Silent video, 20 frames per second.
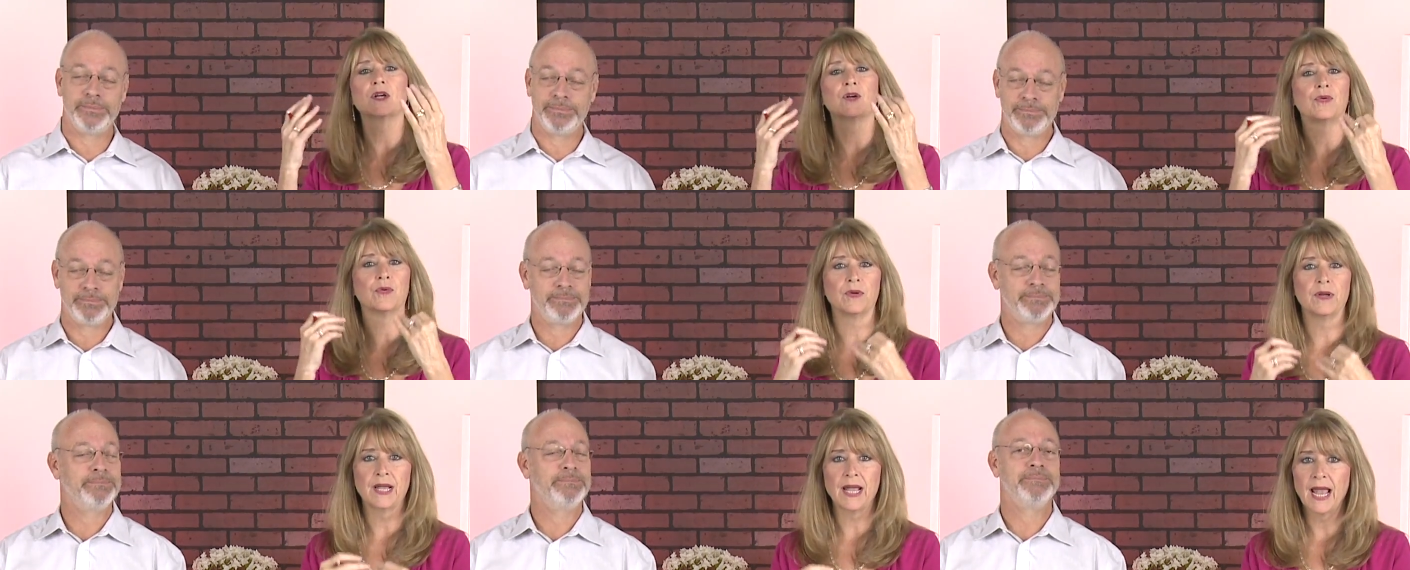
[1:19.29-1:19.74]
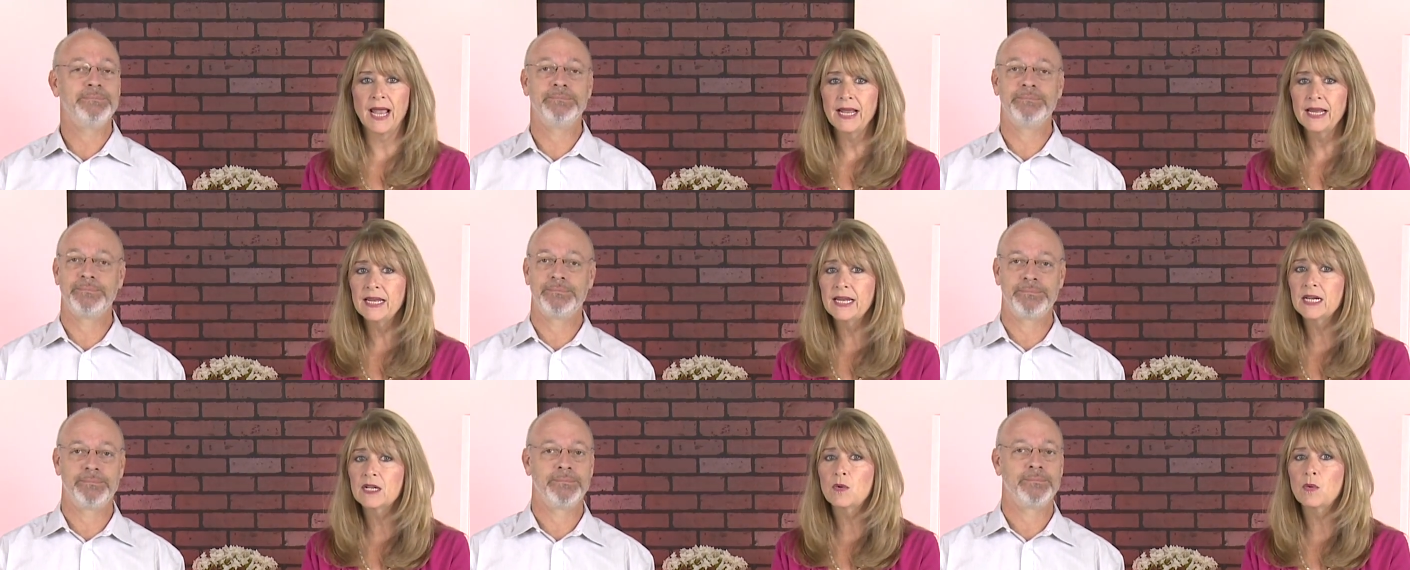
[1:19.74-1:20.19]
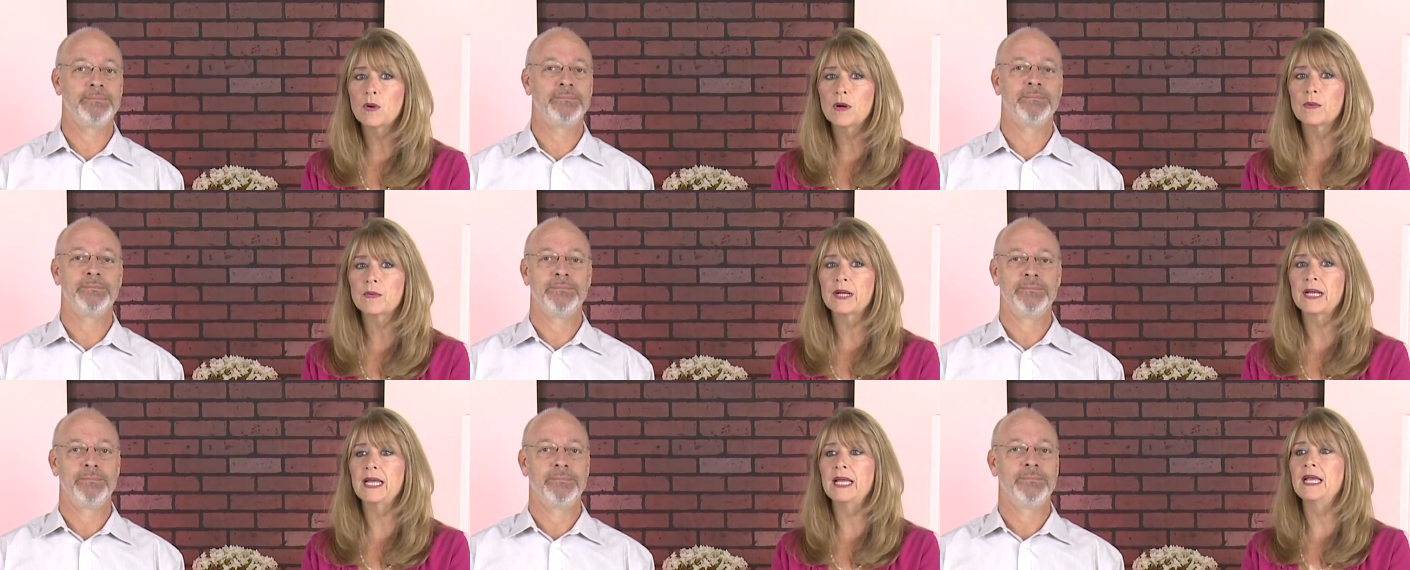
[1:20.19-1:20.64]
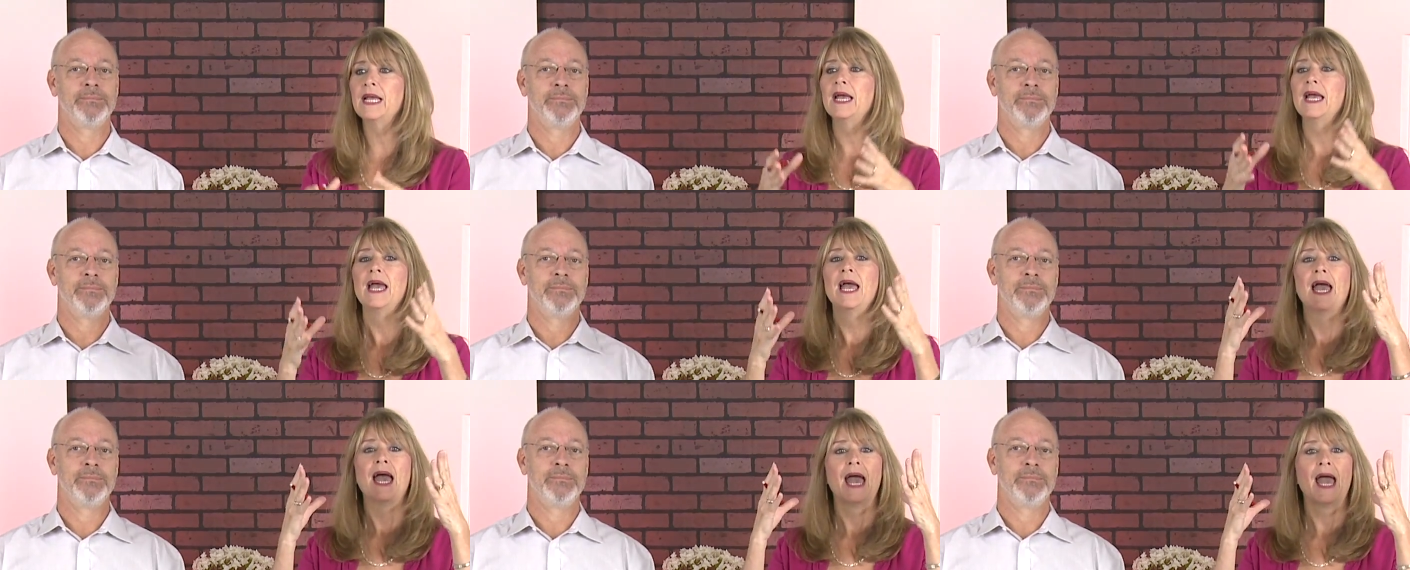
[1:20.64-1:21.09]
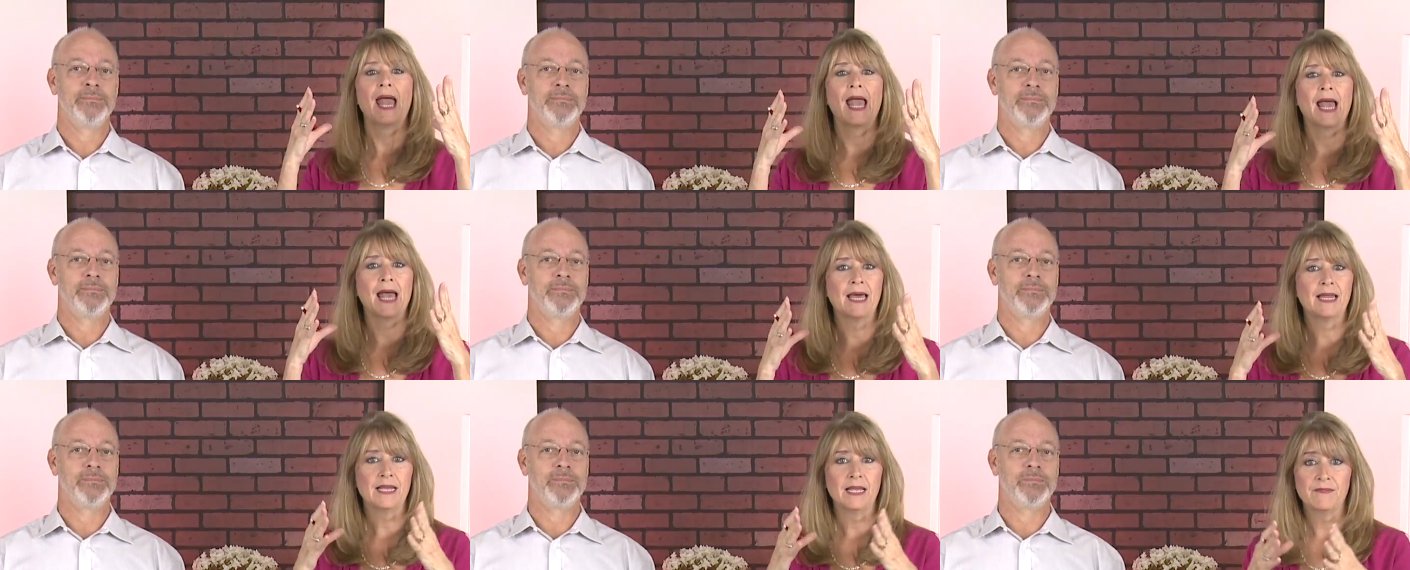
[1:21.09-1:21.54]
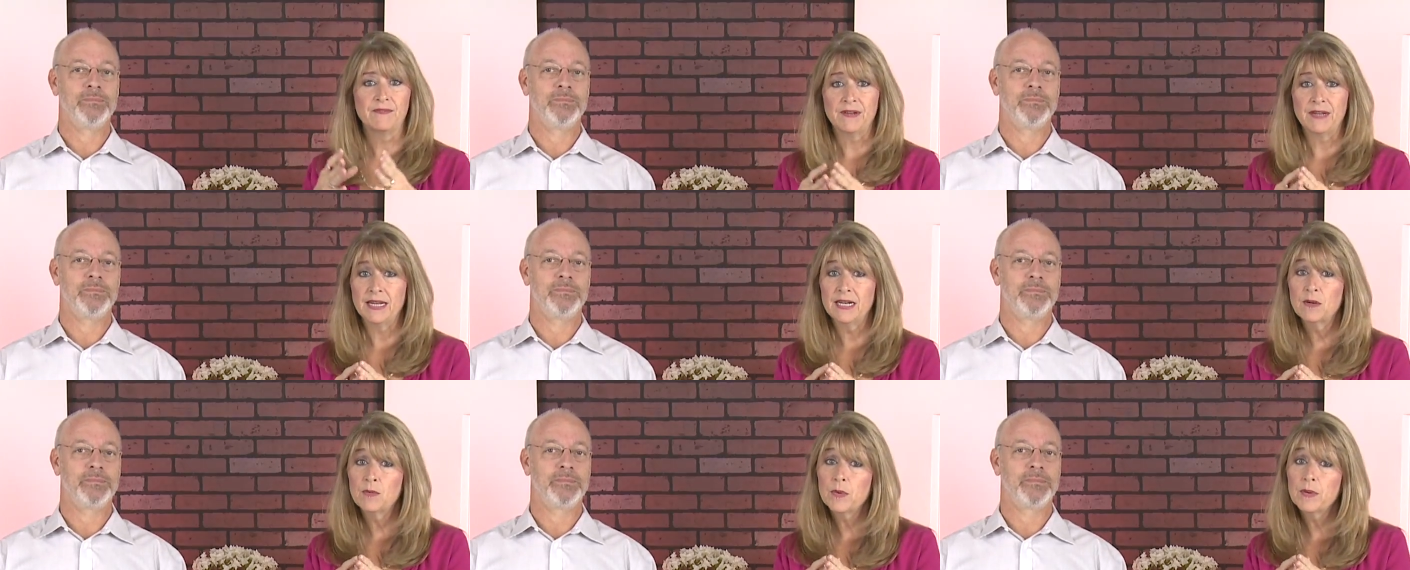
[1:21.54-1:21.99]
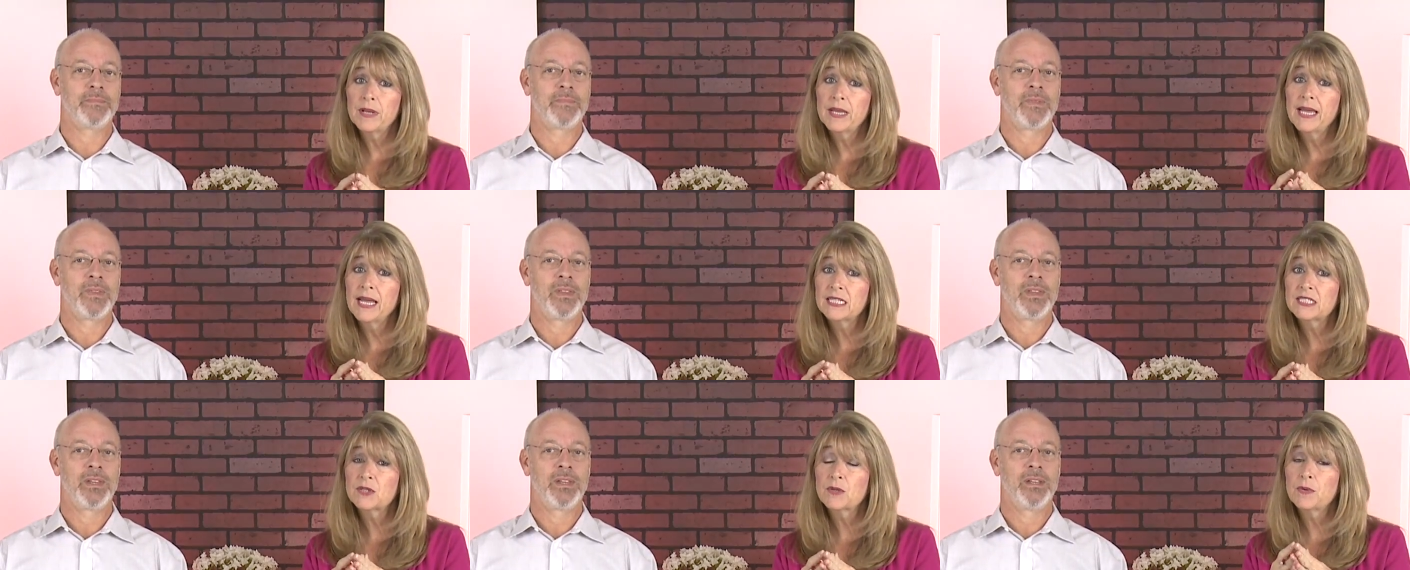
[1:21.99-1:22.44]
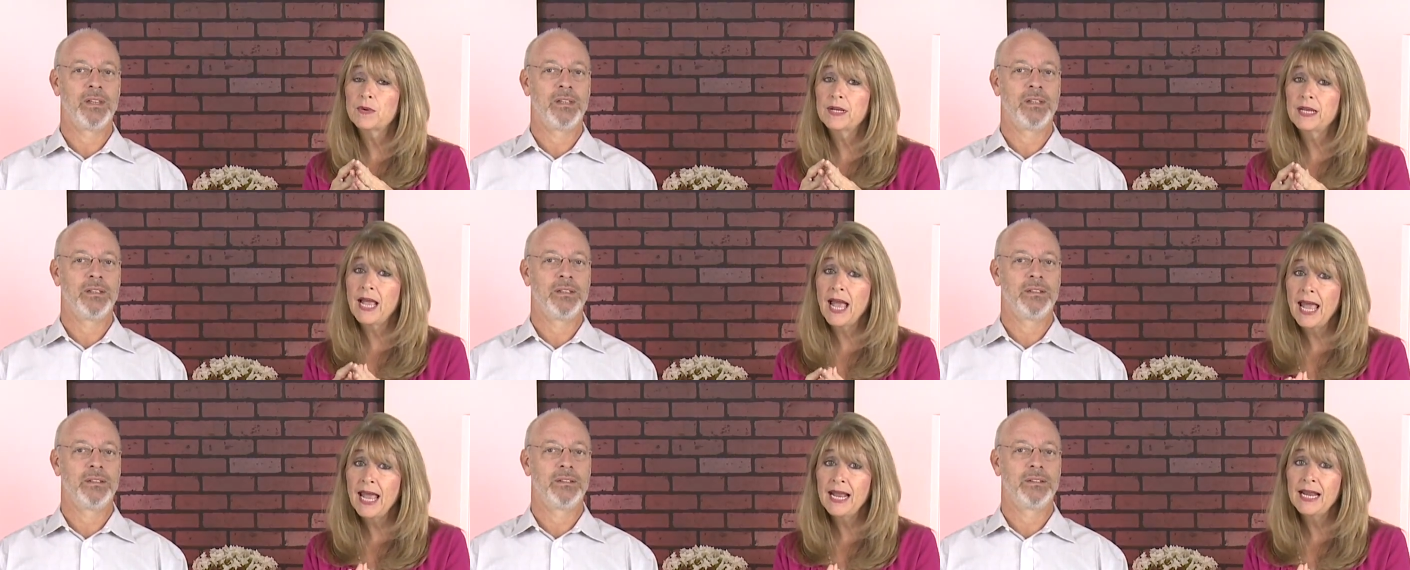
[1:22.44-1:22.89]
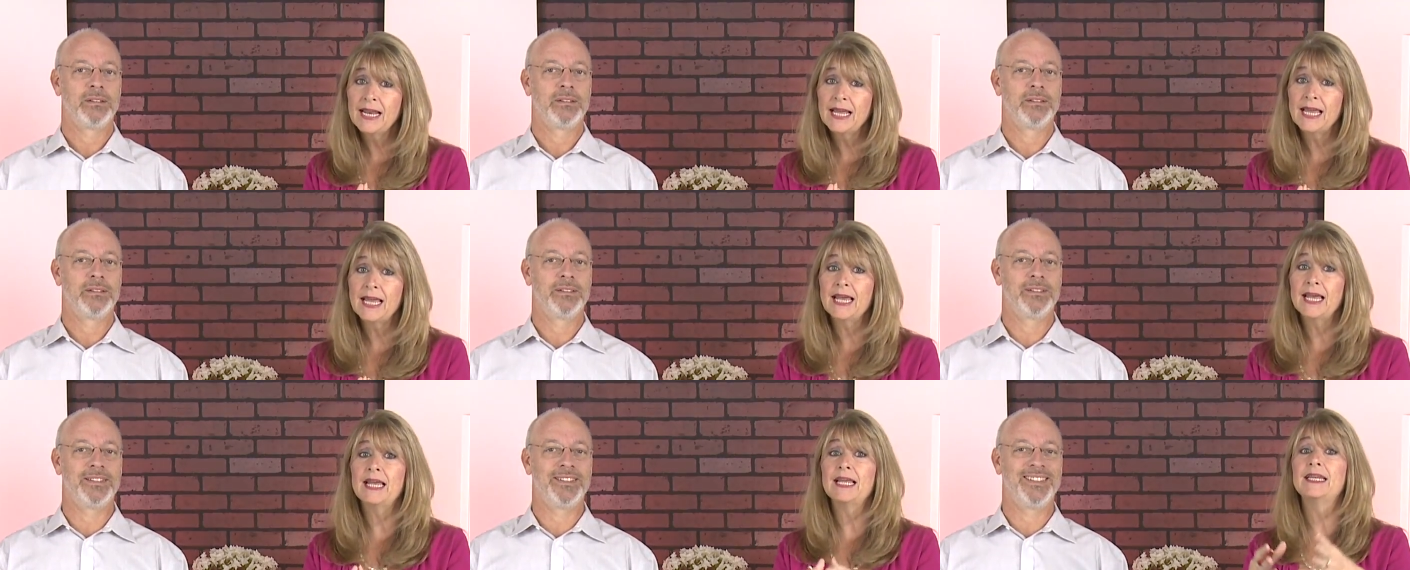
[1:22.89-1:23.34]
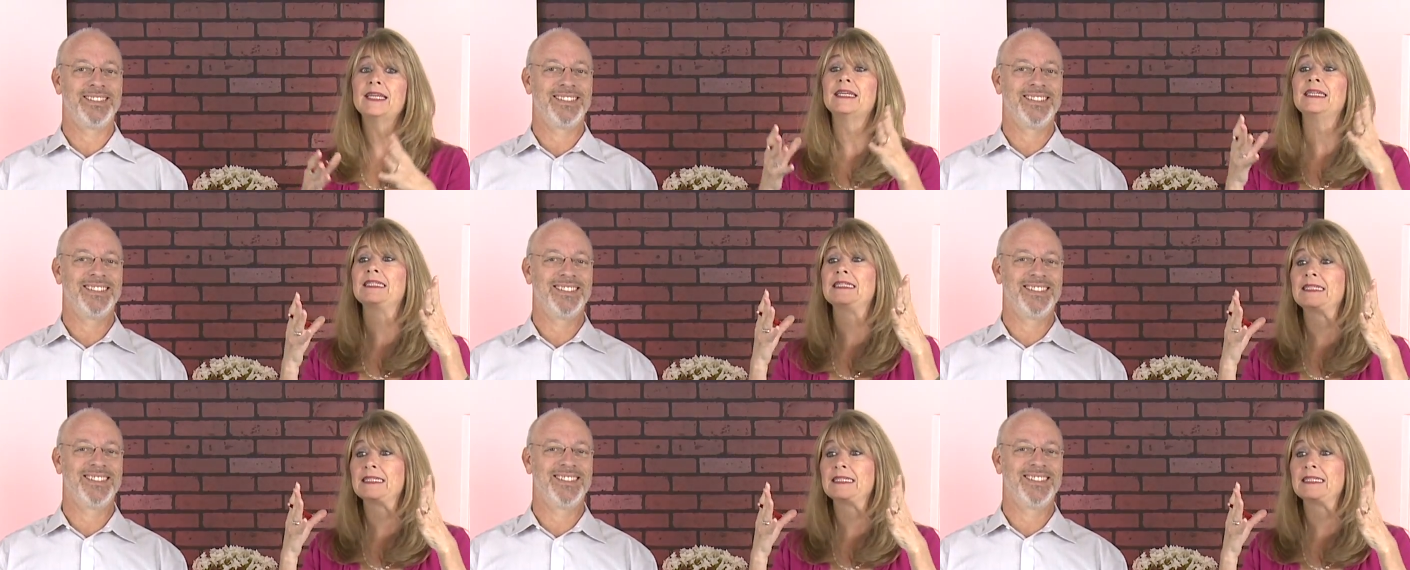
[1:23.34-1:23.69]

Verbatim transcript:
Speaker 1: create an inquiry, and if an inquiry gets created,